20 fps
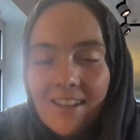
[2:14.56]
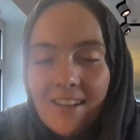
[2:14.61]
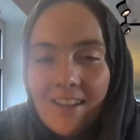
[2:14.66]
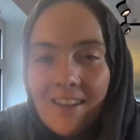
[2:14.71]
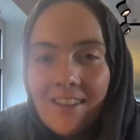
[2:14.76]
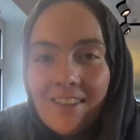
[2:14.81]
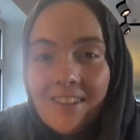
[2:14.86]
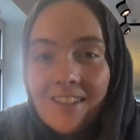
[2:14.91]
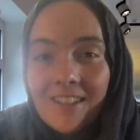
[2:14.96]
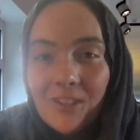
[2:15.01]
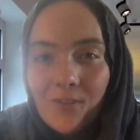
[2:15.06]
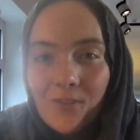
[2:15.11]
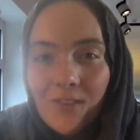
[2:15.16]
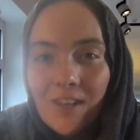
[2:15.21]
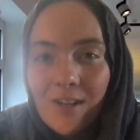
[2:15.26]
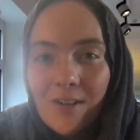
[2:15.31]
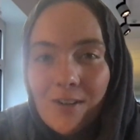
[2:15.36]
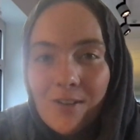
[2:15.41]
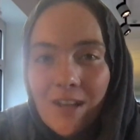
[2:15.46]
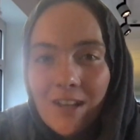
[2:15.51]
In this
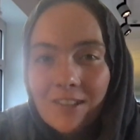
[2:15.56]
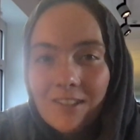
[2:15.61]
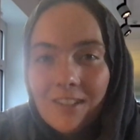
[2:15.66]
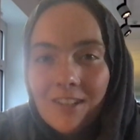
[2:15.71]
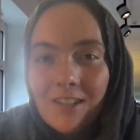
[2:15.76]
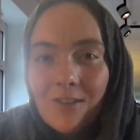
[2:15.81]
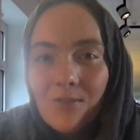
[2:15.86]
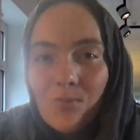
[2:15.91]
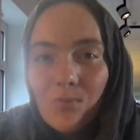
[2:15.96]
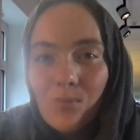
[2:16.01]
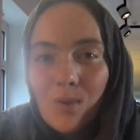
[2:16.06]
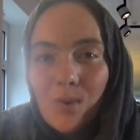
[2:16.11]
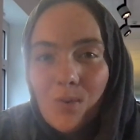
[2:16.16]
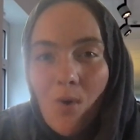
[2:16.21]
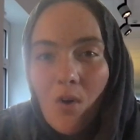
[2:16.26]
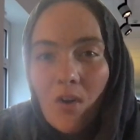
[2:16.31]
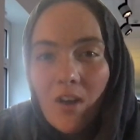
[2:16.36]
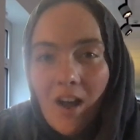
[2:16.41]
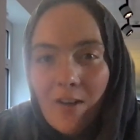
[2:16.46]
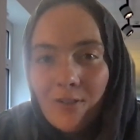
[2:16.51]
video lesson, we
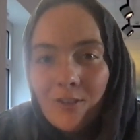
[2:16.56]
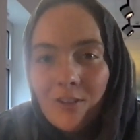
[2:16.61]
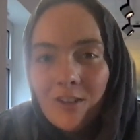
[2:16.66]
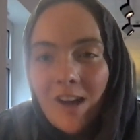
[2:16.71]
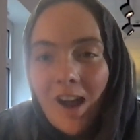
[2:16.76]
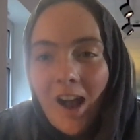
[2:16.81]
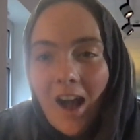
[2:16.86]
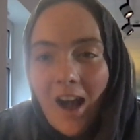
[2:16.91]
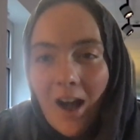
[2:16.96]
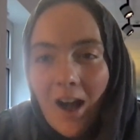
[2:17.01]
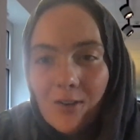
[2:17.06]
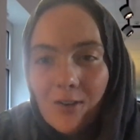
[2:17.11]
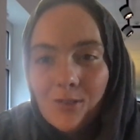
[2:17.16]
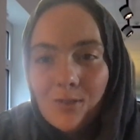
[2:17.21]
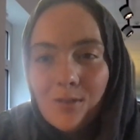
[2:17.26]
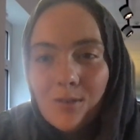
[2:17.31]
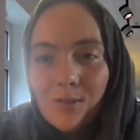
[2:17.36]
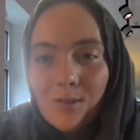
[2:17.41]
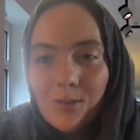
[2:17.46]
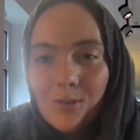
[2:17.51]
will cover how to
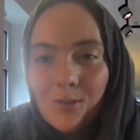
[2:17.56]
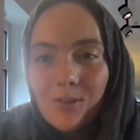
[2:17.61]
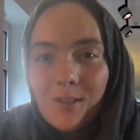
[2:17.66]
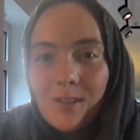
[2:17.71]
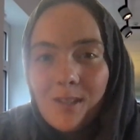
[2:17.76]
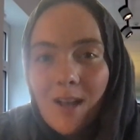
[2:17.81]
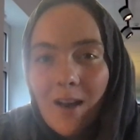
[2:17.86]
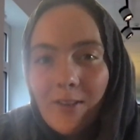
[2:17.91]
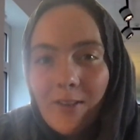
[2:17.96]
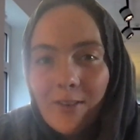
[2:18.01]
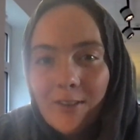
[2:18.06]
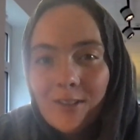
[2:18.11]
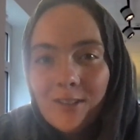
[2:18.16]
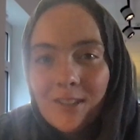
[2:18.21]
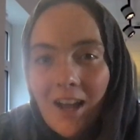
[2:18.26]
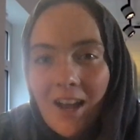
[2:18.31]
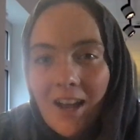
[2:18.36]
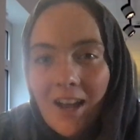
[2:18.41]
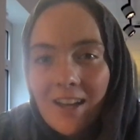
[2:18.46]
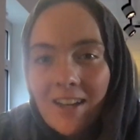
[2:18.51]
include the other
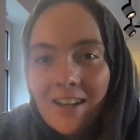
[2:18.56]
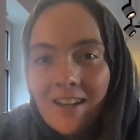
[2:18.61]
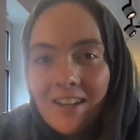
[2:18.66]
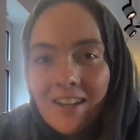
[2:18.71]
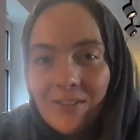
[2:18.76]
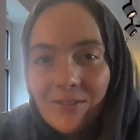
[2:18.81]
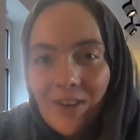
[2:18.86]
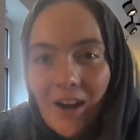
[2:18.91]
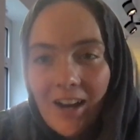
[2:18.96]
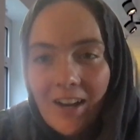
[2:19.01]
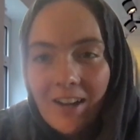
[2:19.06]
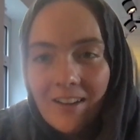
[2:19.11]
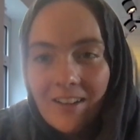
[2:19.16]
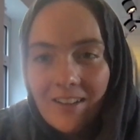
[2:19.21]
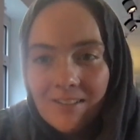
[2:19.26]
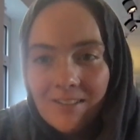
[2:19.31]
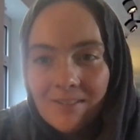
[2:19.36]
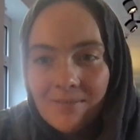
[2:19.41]
side in writing.